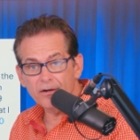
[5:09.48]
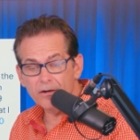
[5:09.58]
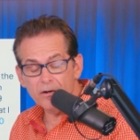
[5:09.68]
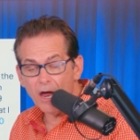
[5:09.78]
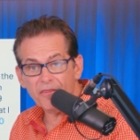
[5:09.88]

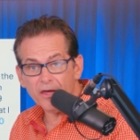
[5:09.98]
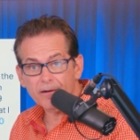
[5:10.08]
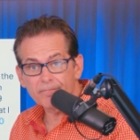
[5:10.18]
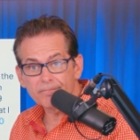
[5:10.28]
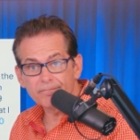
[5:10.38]

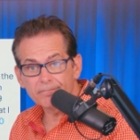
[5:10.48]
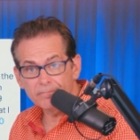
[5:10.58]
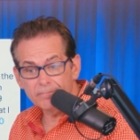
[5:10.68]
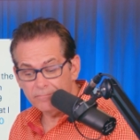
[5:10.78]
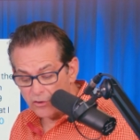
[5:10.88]
Nothing.
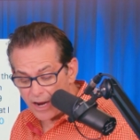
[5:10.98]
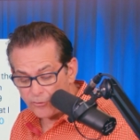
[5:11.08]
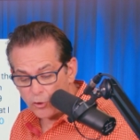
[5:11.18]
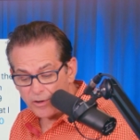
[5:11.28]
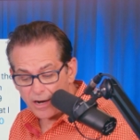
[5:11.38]
They're
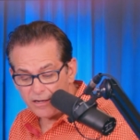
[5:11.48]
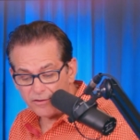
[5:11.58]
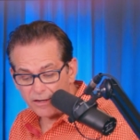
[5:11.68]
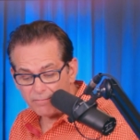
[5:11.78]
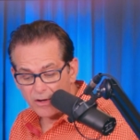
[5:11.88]
not doing
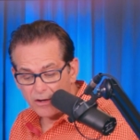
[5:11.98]
anything.